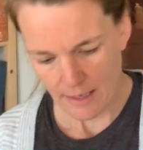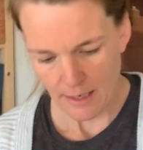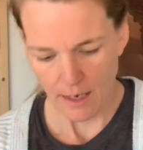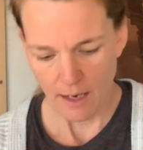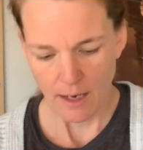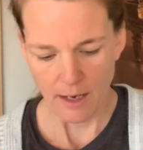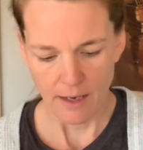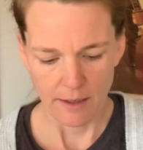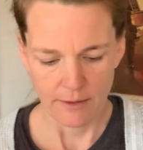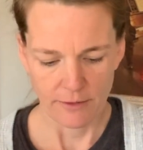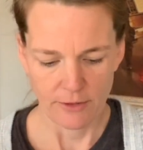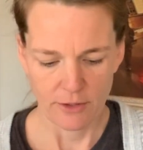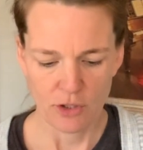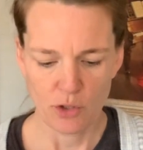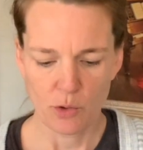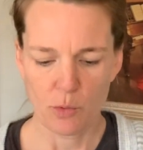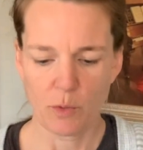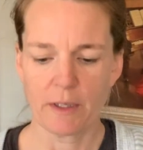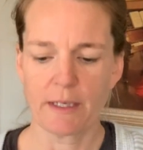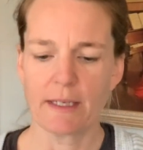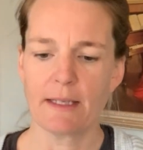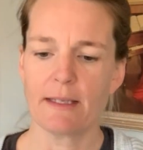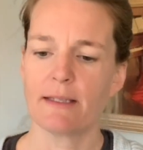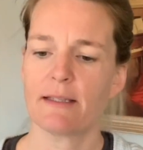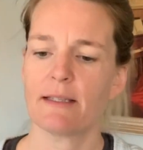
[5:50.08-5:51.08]
The
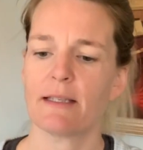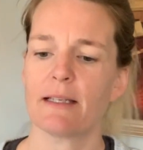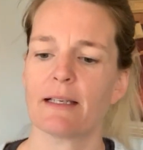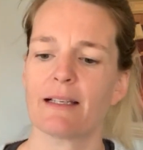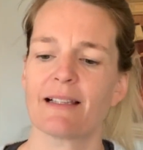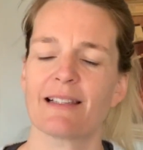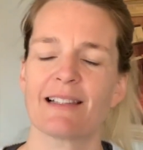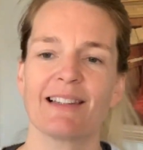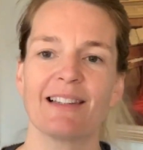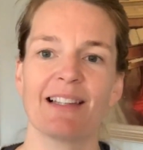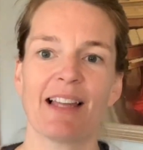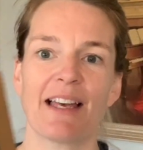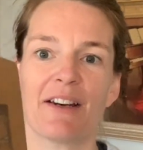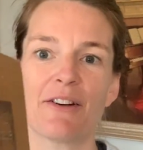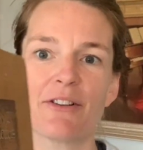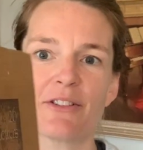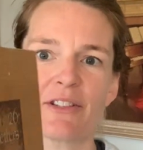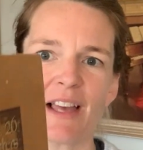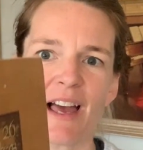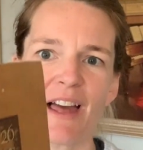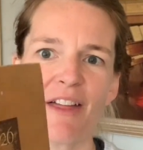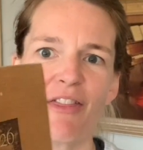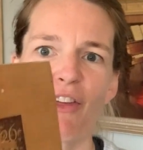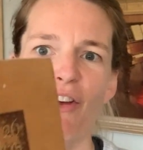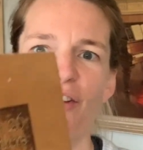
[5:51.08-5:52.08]
26 Letters.
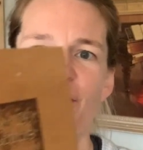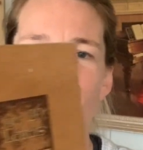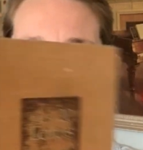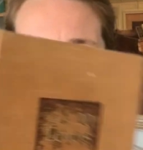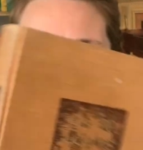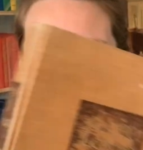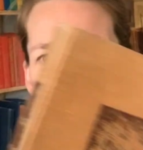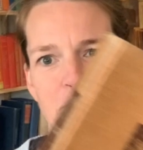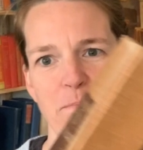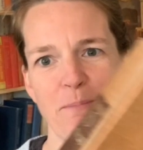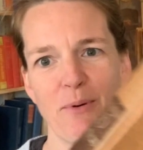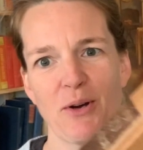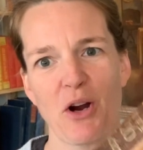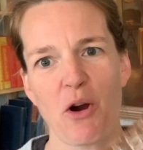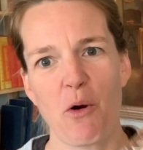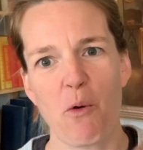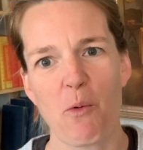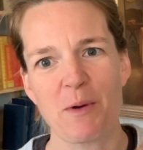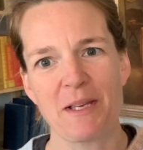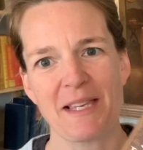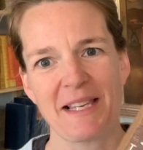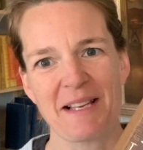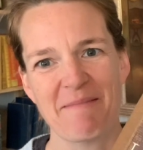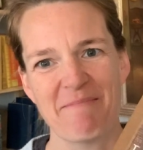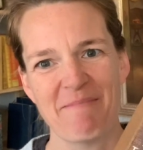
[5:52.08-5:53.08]
I thought this book
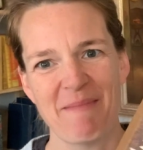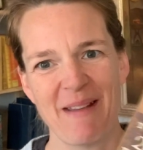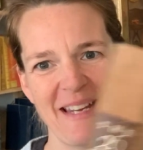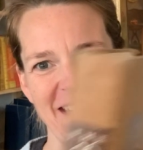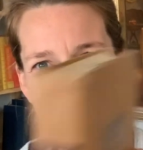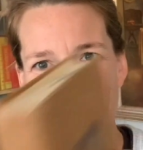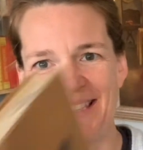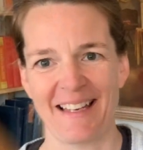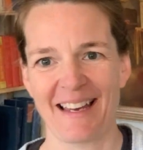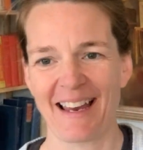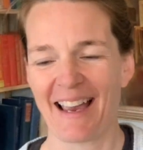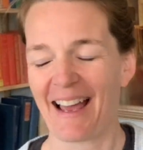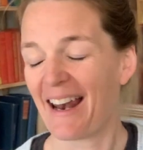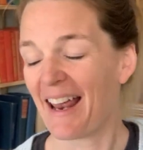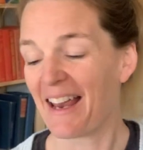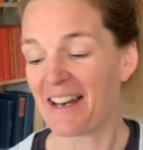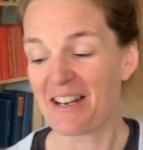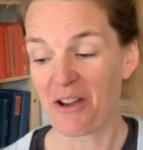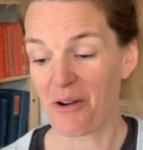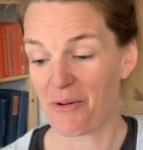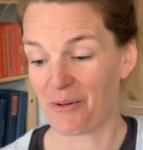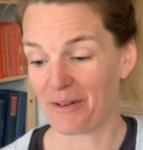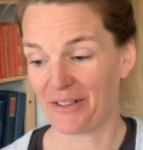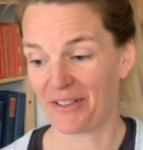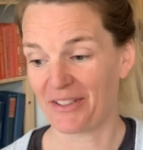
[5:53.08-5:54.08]
was amazing, and I
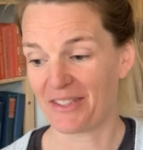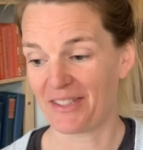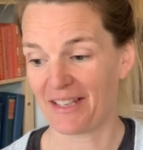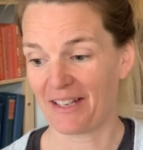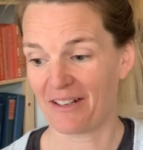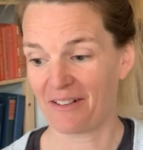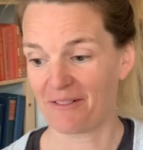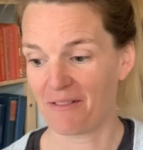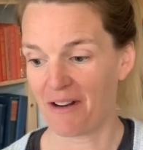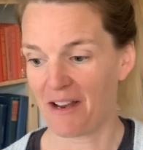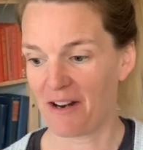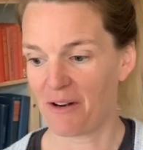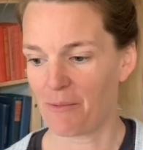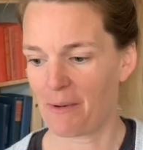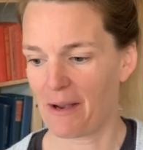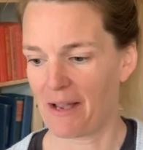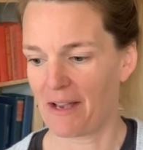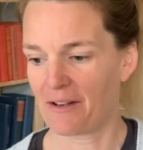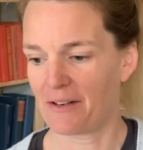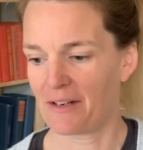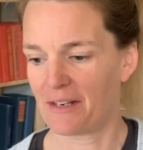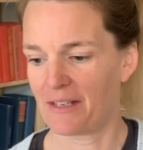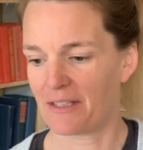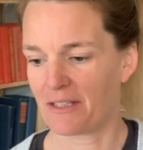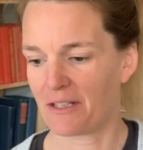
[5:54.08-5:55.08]
know it'll sell right away
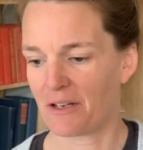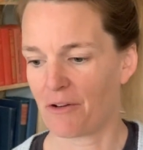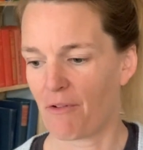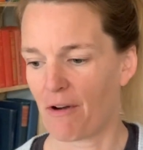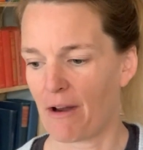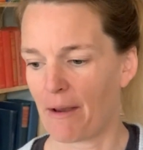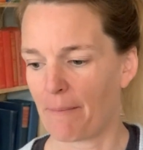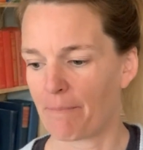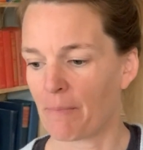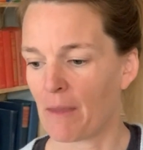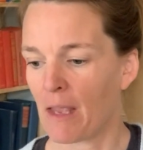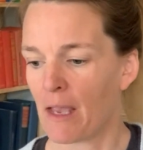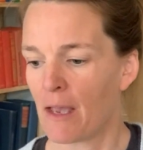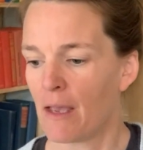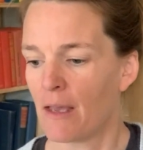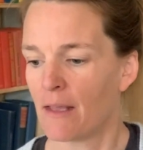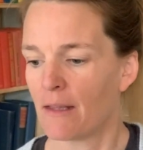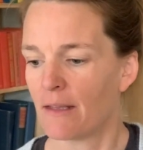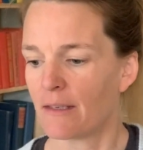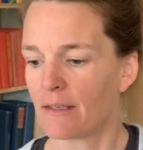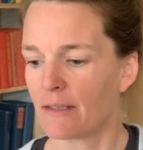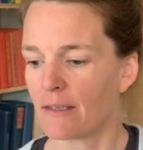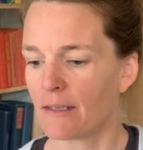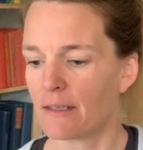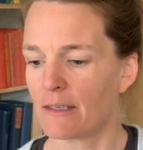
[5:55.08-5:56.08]
on Instagram.
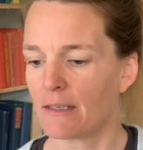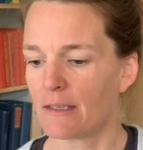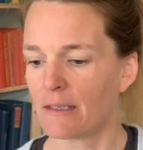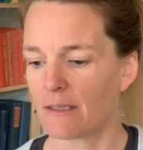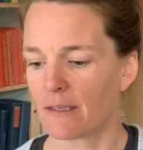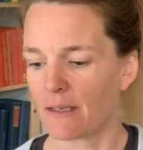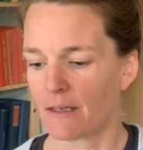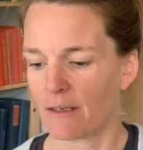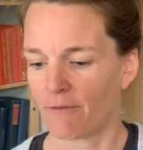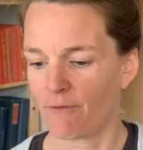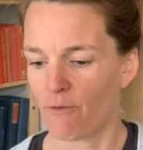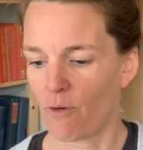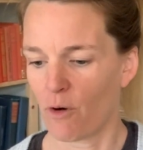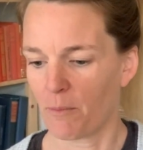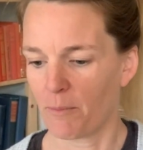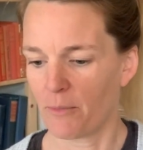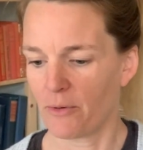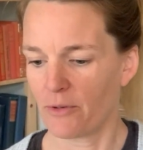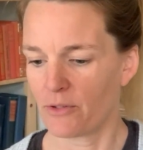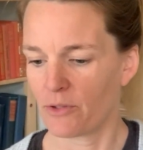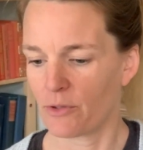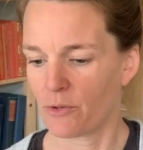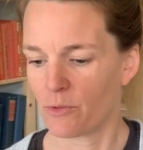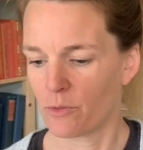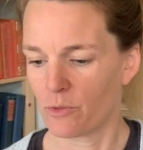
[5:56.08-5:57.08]
This is a former
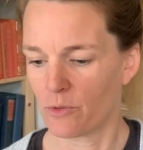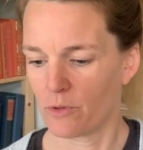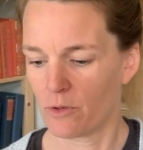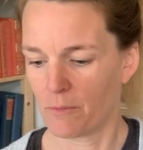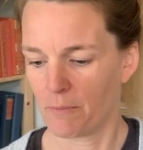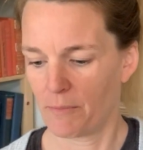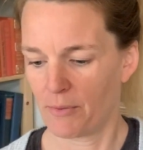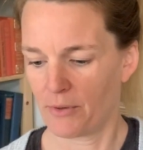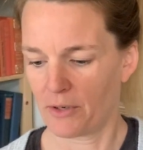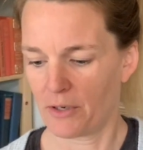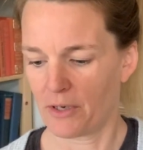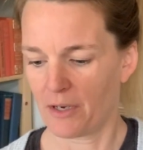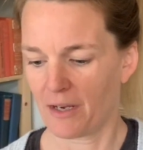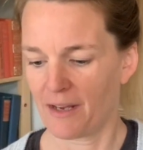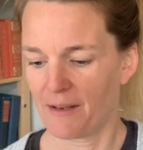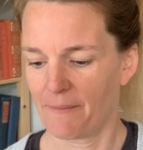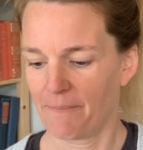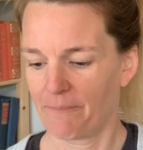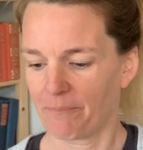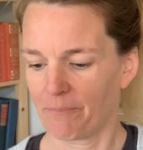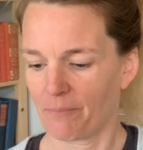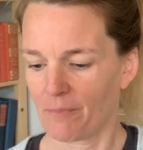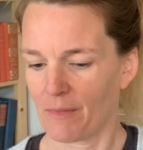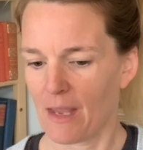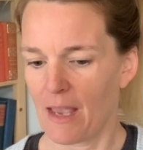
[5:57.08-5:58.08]
school book,
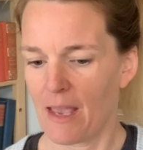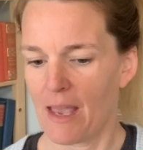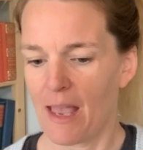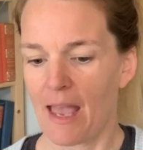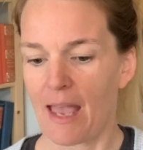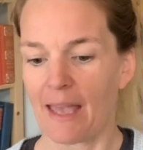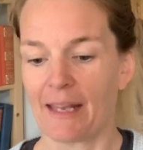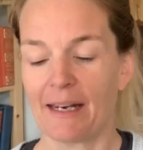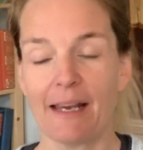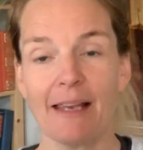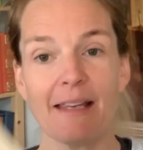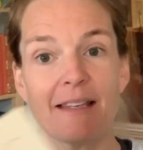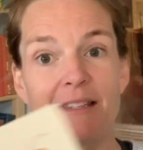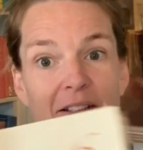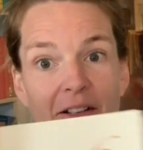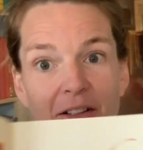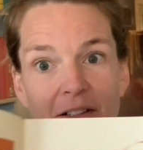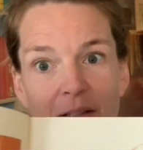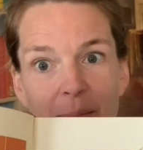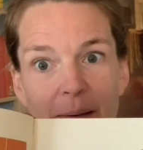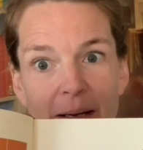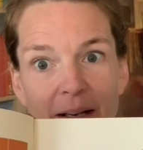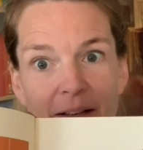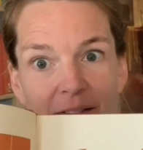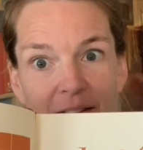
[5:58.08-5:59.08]
and it is all
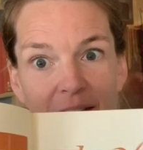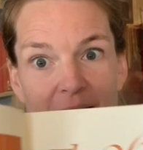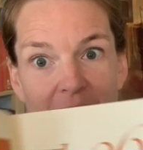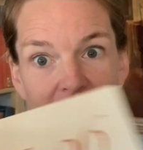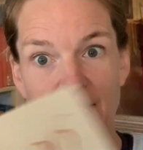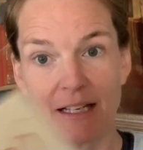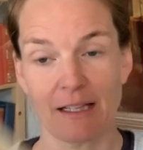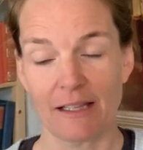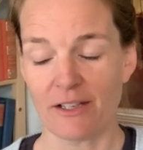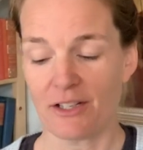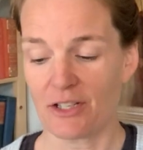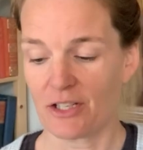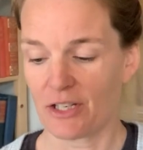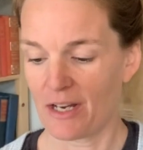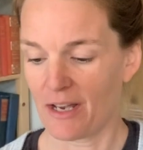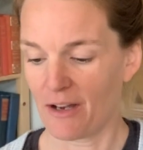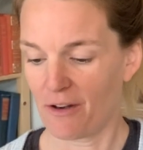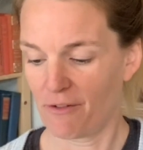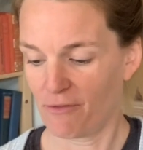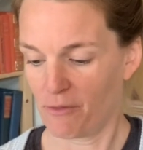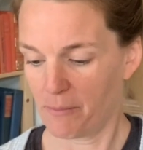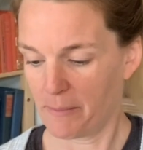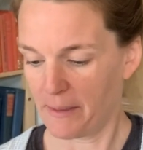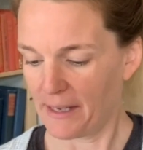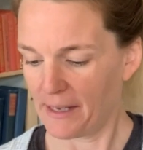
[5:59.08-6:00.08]
about the English
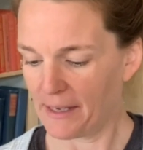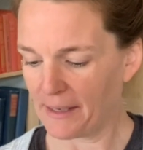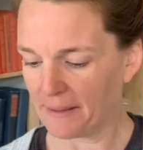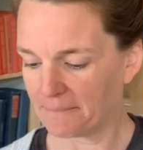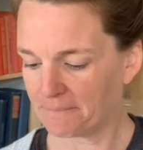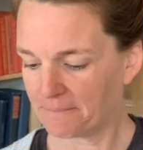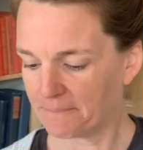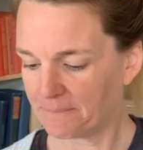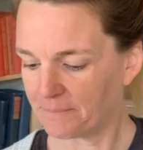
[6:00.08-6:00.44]
alphabet.